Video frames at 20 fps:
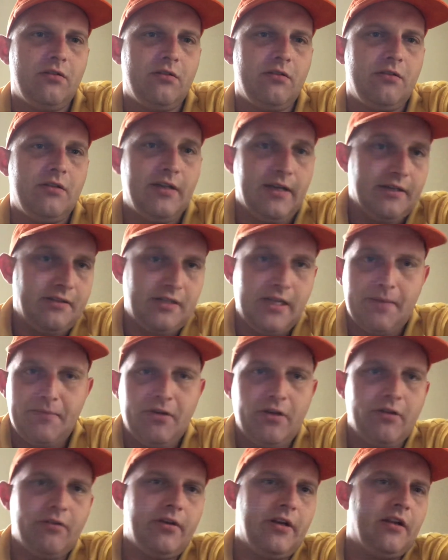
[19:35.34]
the next time you
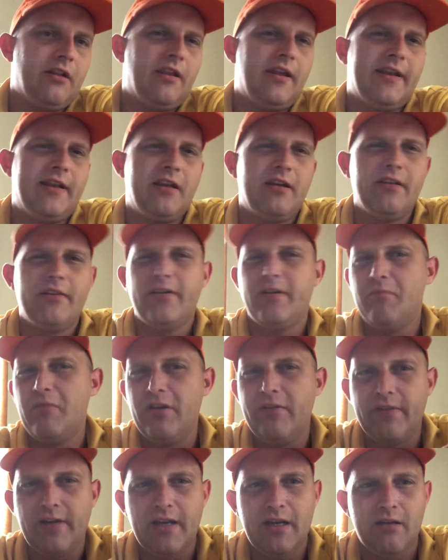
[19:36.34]
go in there. Like they're
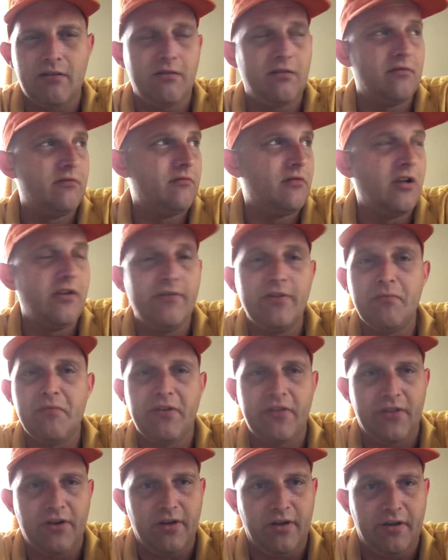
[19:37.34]
moving out on November
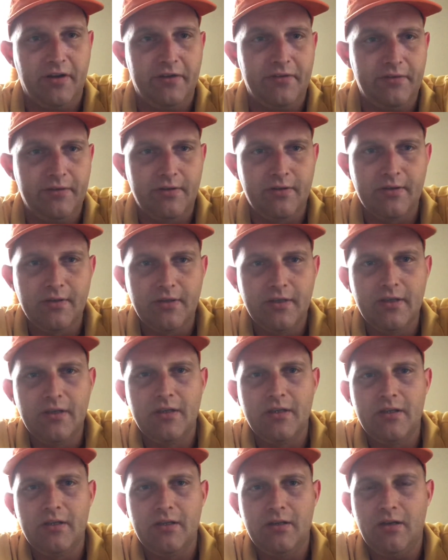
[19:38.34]
30th.
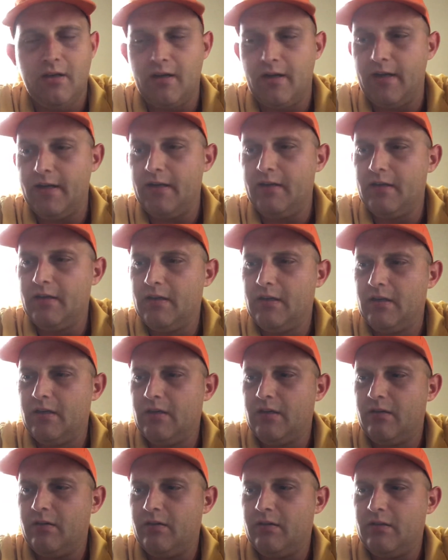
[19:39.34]
All right.
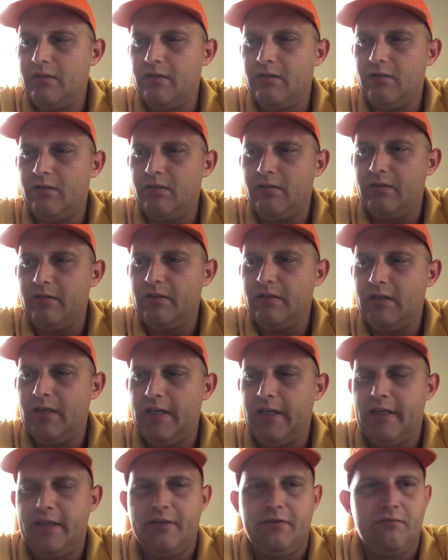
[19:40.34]

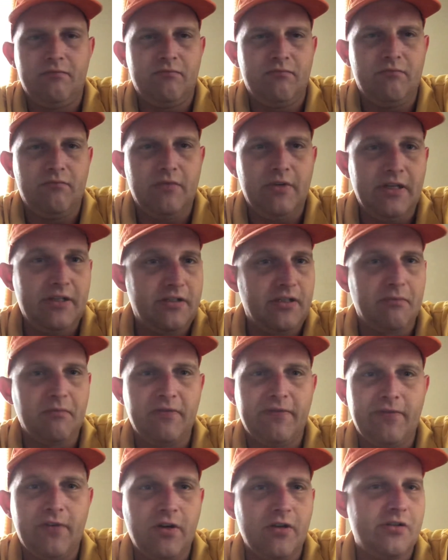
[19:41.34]
And December
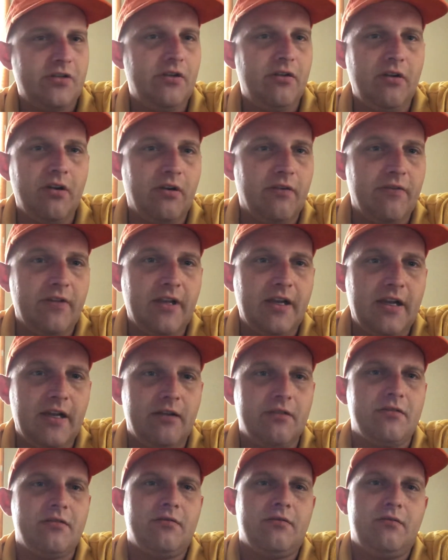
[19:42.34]
1st, you go over the
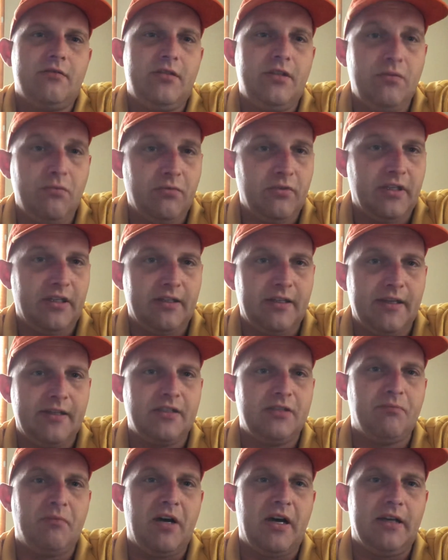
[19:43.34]
house, you want that thing
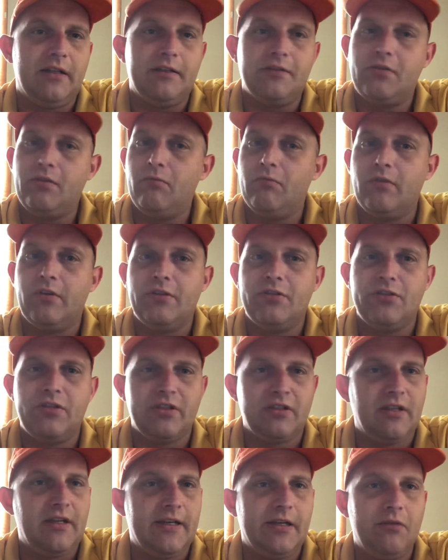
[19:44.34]
spotless. You want it
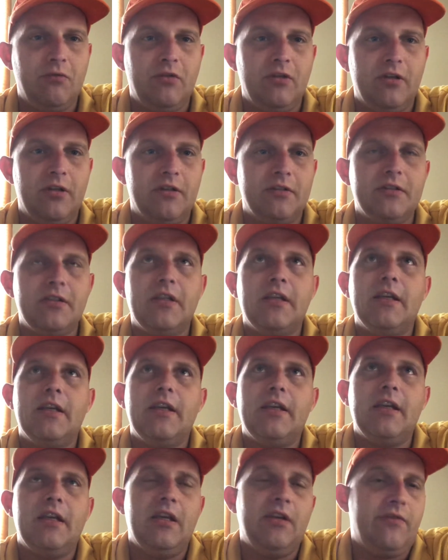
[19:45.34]
just like it was.
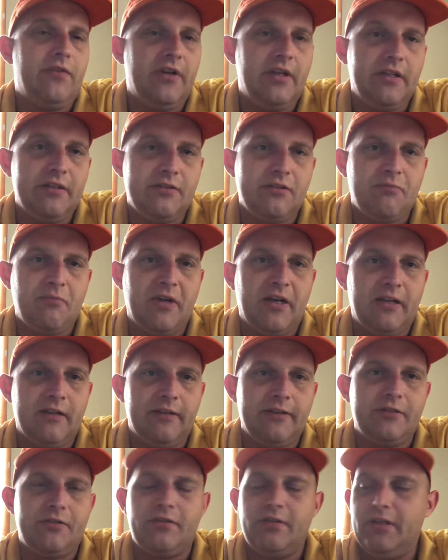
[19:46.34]
If it isn't
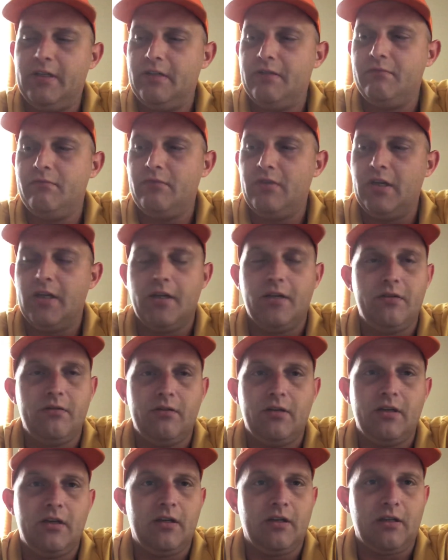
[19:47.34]
spotless, then,
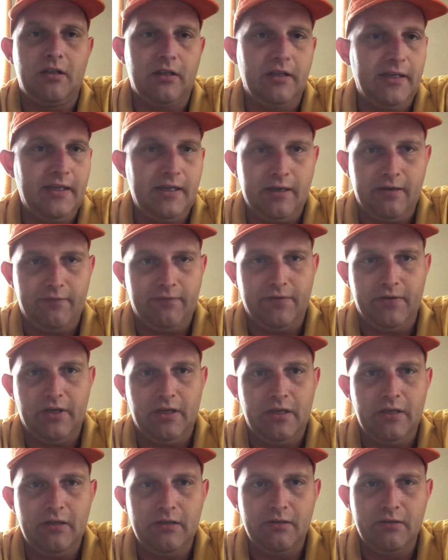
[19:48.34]
a cleaning
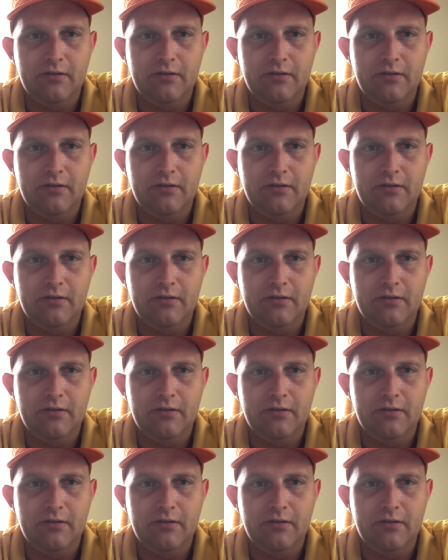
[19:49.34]
fee